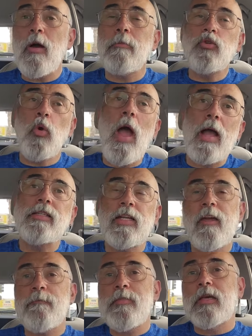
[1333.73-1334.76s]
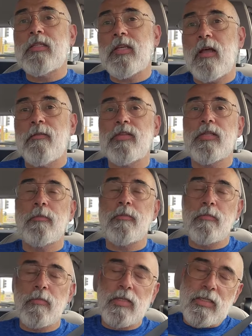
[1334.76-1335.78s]
now I'm trying to give myself
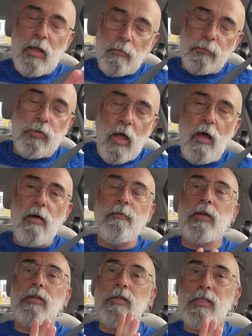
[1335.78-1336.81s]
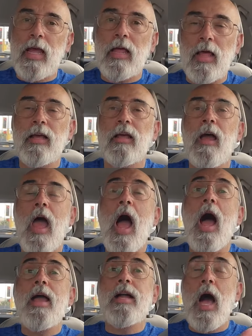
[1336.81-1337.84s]
some self-love and say, like,
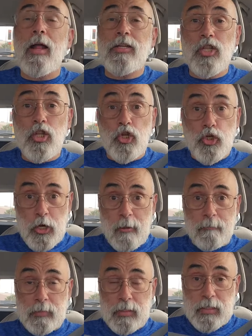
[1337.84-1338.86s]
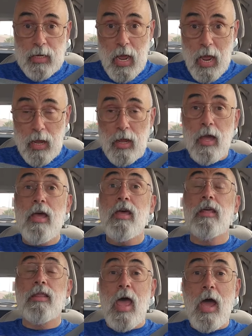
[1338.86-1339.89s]
I got to the gym today.
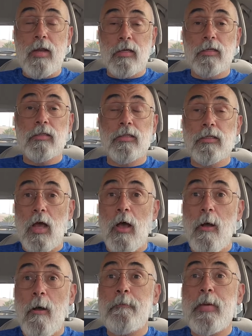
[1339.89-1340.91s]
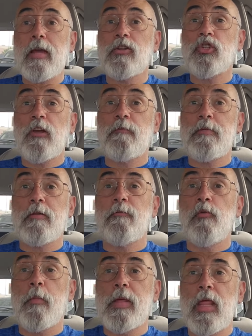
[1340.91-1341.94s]
That is a big achievement
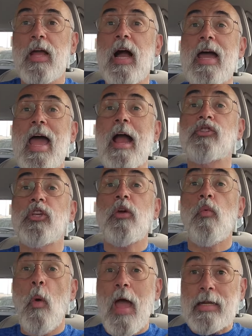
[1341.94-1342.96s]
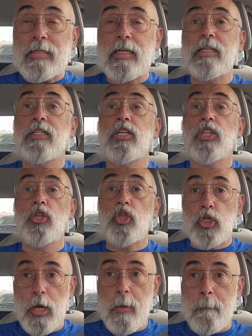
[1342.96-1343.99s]
for me. Like, I actually went to the
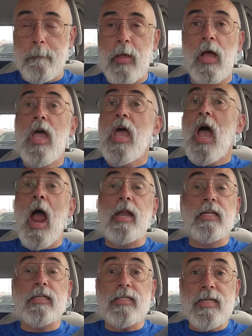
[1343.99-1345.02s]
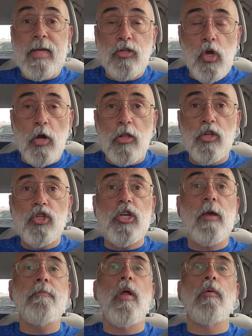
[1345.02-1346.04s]
gym. I didn't need to go to the
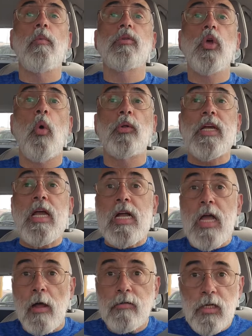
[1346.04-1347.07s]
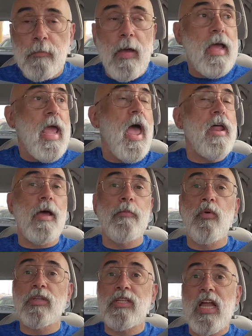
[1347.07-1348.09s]
gym. No one was holding a gun to my head. I
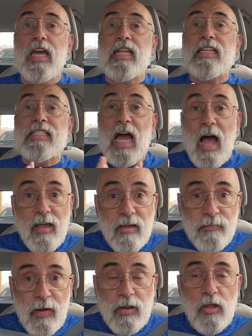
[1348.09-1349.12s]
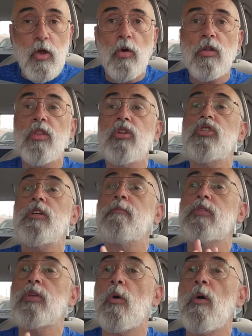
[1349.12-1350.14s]
wasn't going to die if I didn't go to the gym.
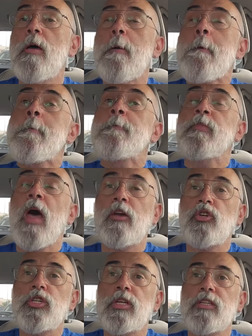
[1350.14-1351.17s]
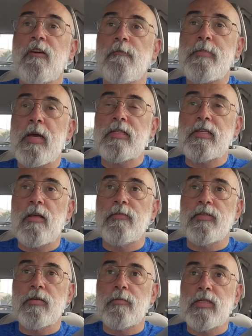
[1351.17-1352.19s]
So I should just give
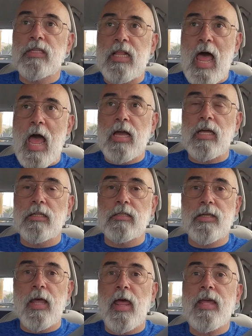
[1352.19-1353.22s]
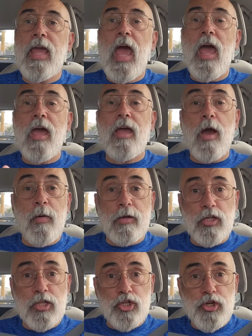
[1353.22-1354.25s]
myself some slack and say, like, yay, I
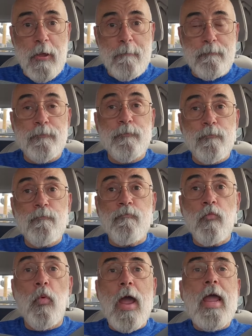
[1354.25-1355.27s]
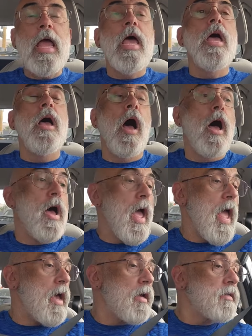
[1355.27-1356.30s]
went to the gym. Right?
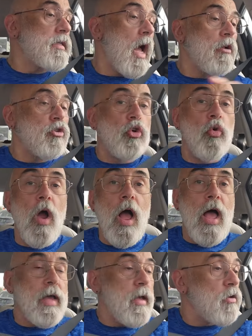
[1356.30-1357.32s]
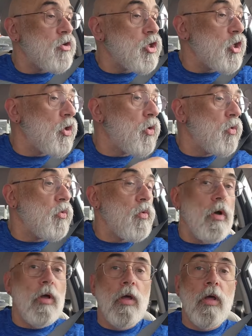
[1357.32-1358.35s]
And I'll try to